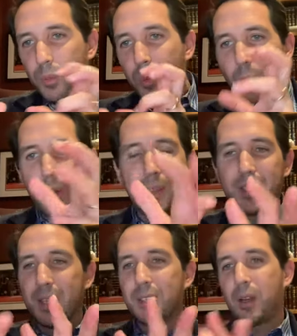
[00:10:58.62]
all these
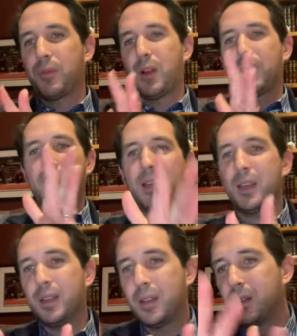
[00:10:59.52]
things are very
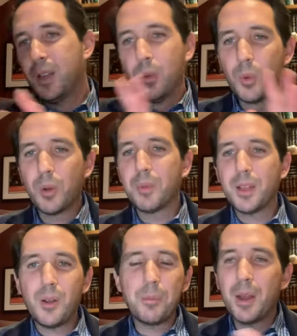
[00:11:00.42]
hidden, and we don't really
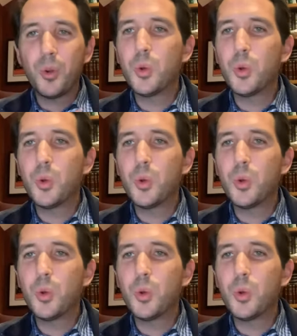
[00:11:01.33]
know, but who